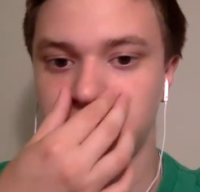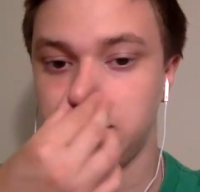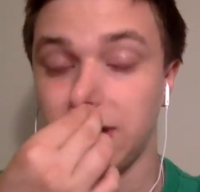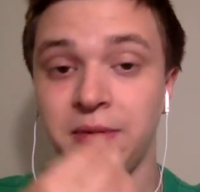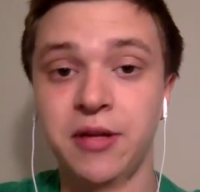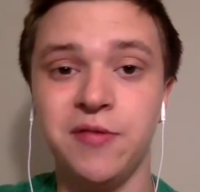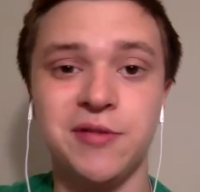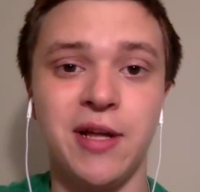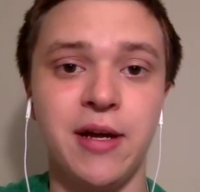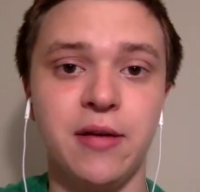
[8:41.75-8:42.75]
Germany
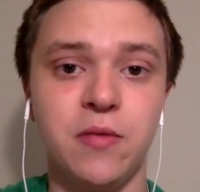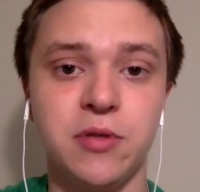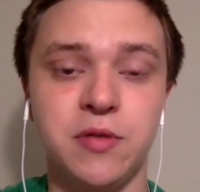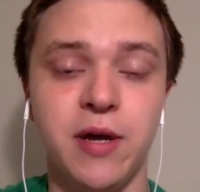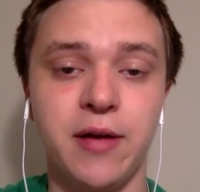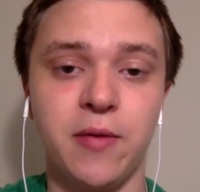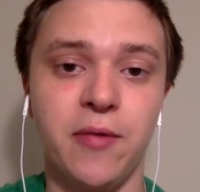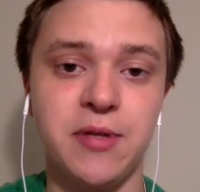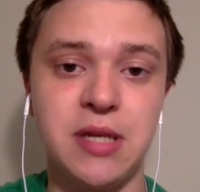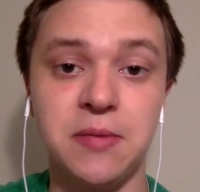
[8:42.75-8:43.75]
was united
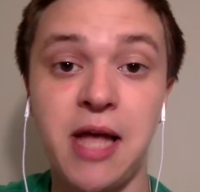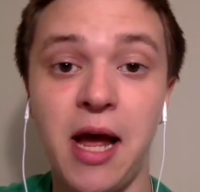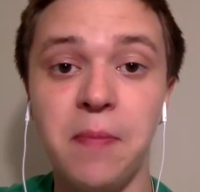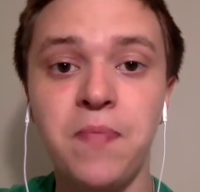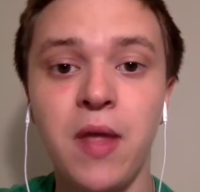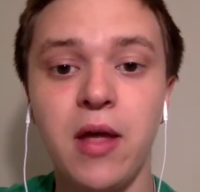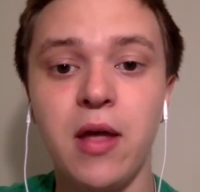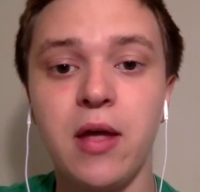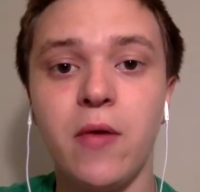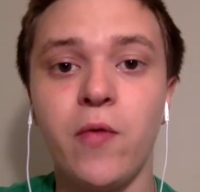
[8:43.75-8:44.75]
around the same time.
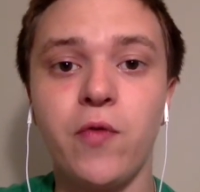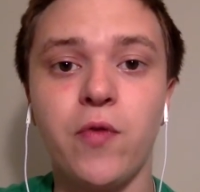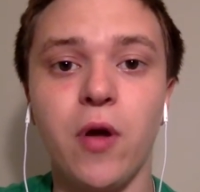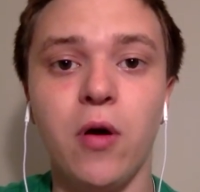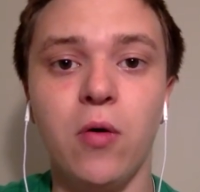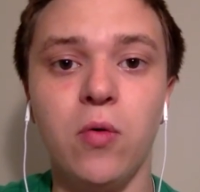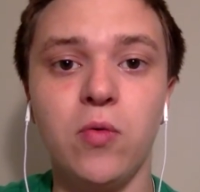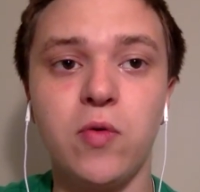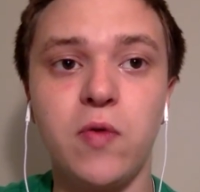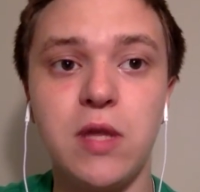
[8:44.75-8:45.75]
So
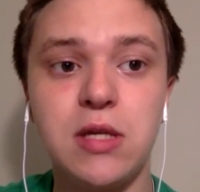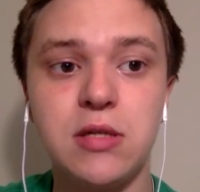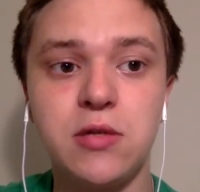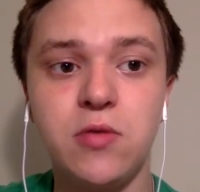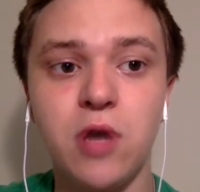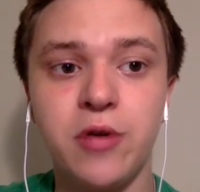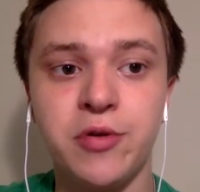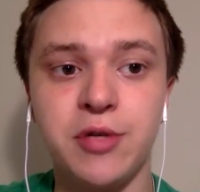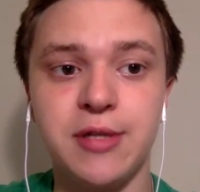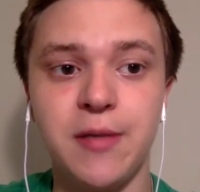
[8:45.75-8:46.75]
these two
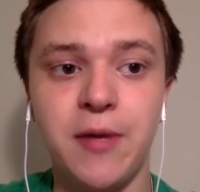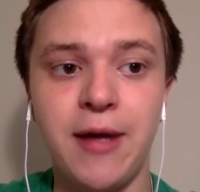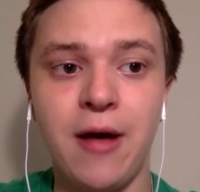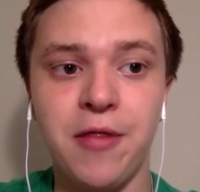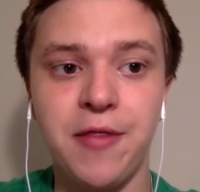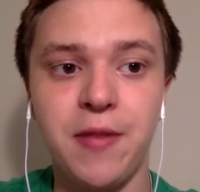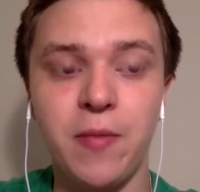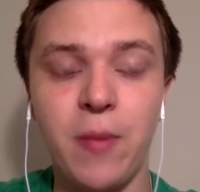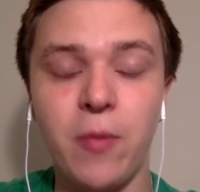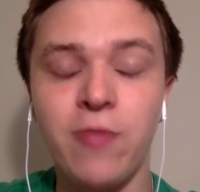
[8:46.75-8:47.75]
countries that
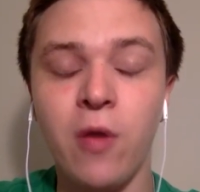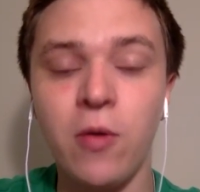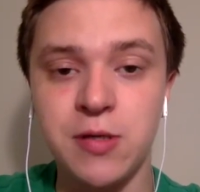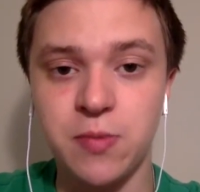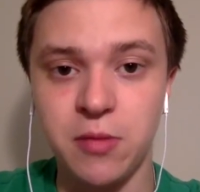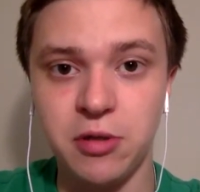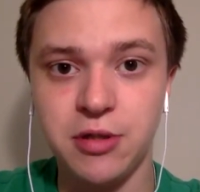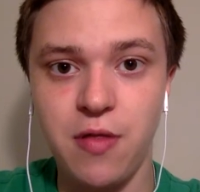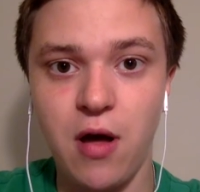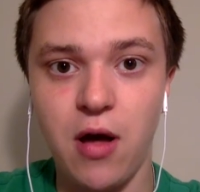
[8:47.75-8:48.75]
we've always pretty much
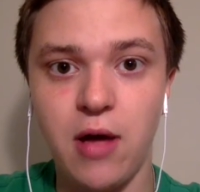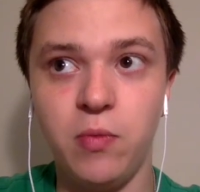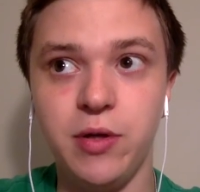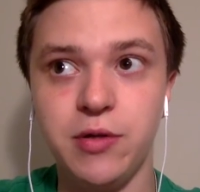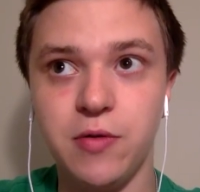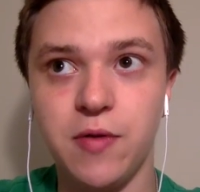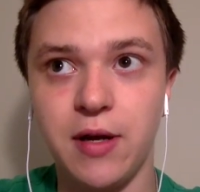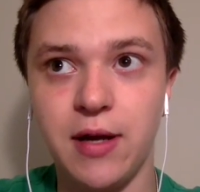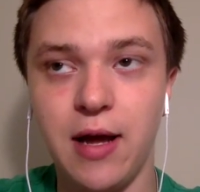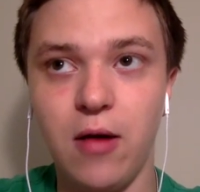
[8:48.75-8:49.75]
thought, and we do
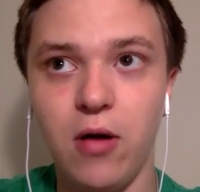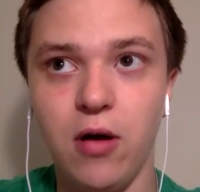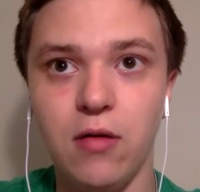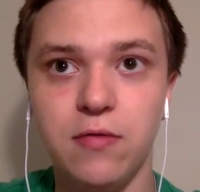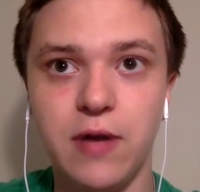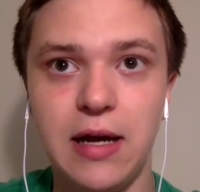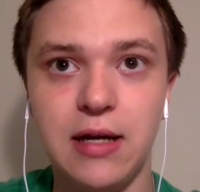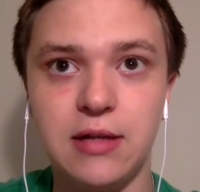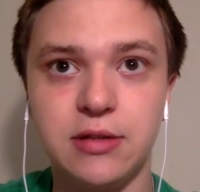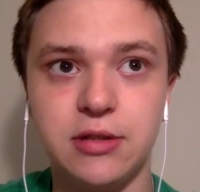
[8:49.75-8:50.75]
think now of
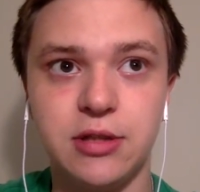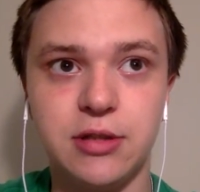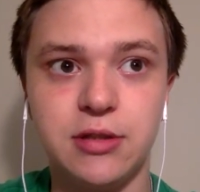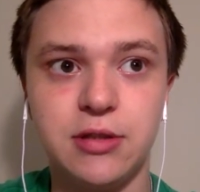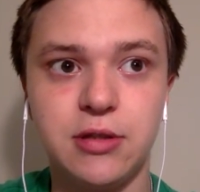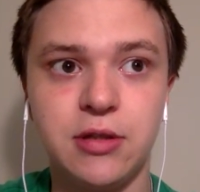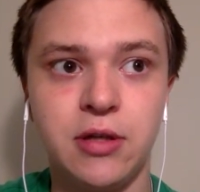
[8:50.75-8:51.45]
as just,